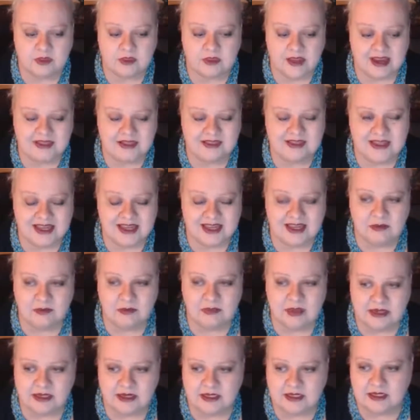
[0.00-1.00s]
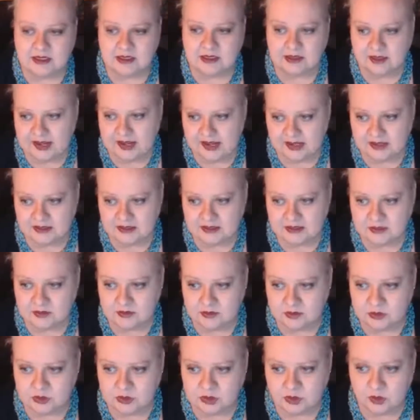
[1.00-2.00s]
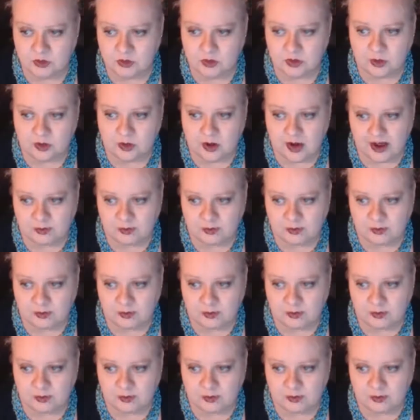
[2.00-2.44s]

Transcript: that's emitted light to your